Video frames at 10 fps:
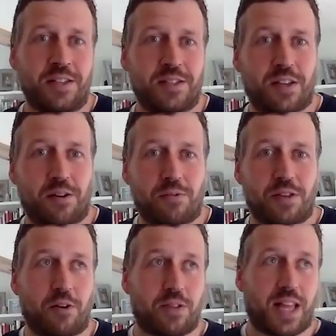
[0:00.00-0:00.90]
So,
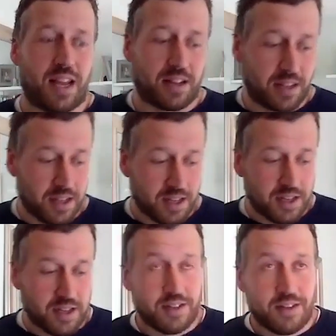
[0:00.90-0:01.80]
you know, that
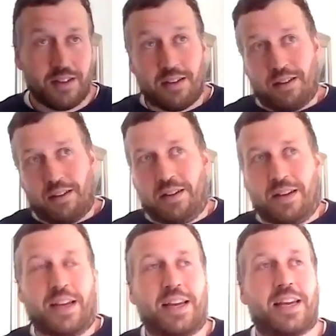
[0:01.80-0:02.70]

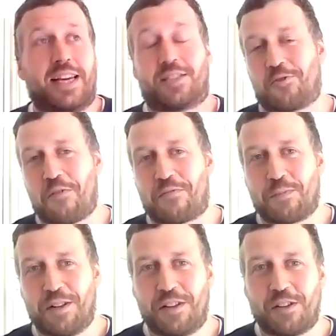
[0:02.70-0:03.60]
it's
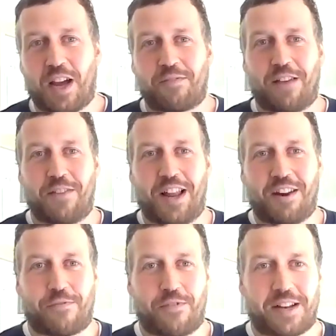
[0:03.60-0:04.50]
uncomfortable. You have to have a
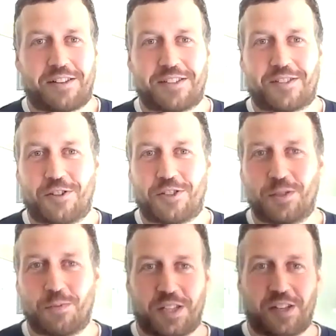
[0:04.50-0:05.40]
lot of frank
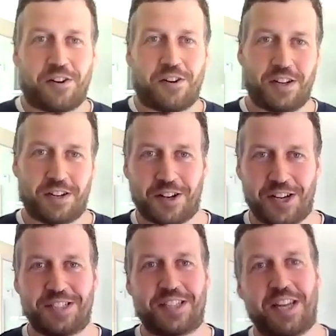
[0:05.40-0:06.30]
discussions with your
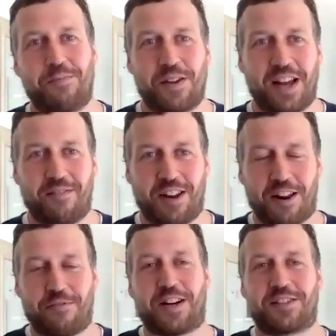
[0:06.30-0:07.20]
client team, have a
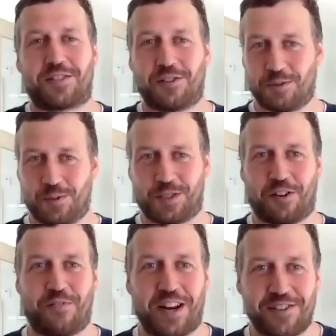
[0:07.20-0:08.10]
lot of frank discussions with
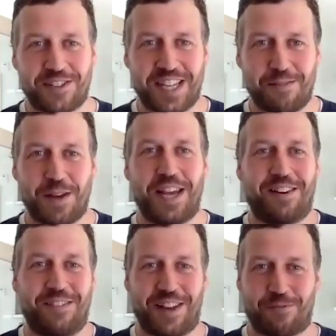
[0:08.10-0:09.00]
your vendor team,
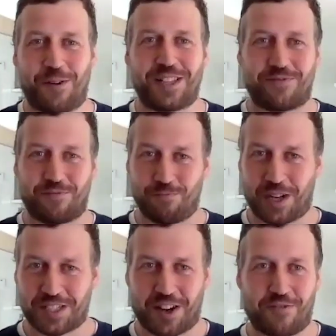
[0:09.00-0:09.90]
like
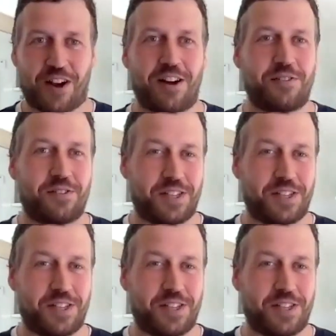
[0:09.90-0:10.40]
what's gone wrong.